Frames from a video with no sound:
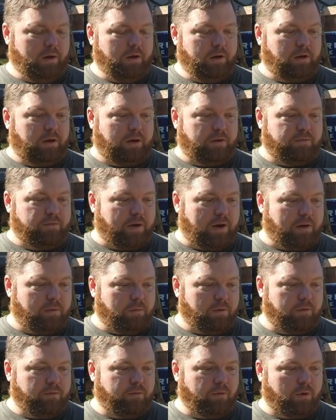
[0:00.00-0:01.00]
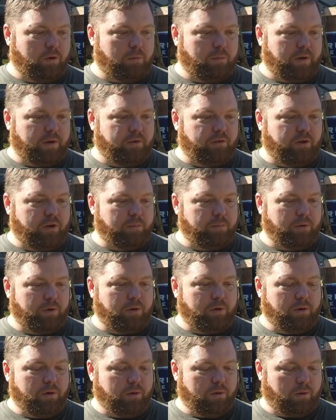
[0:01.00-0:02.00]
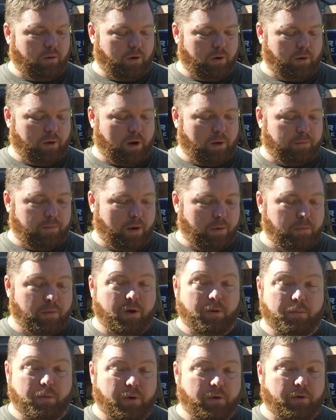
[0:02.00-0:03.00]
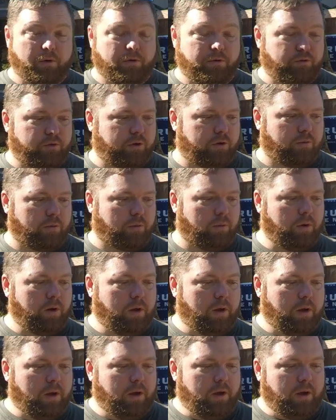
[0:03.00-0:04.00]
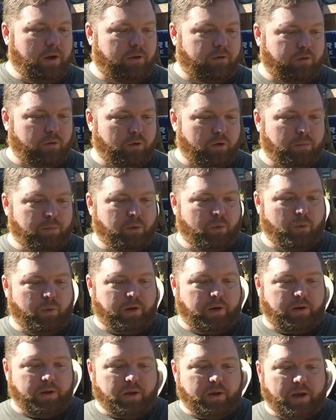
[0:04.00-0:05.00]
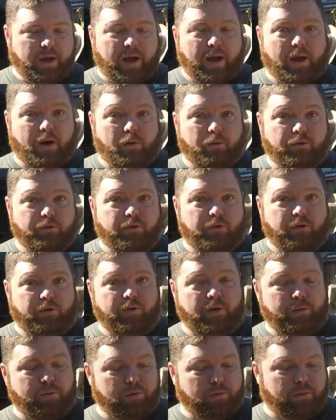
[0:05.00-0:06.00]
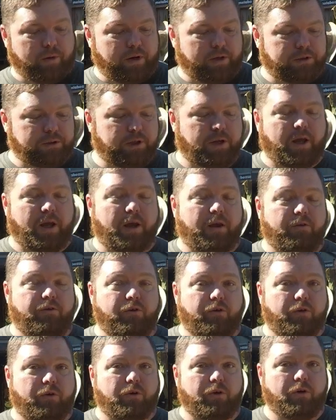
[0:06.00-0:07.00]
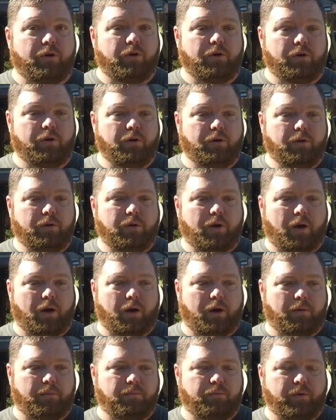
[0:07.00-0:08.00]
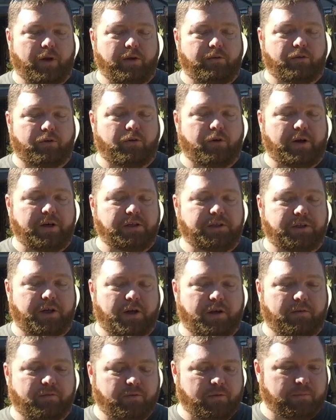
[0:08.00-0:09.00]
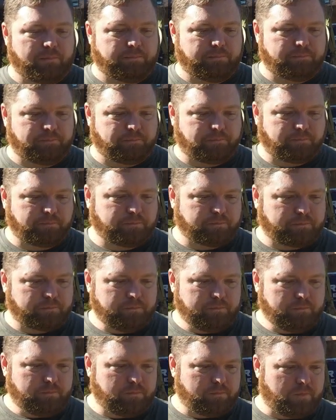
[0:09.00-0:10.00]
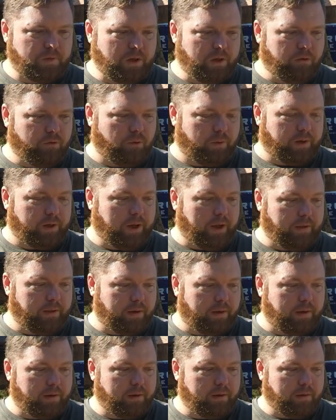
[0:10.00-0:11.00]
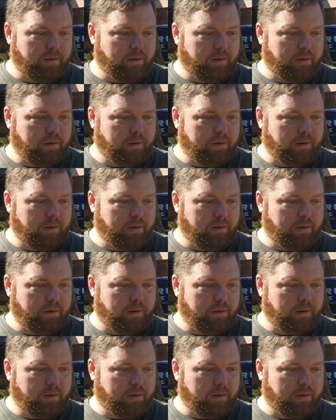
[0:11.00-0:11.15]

You can find one for a mud skipper or a mud motor in general. It's going to point out to the same direction as your crankshaft. So I got that.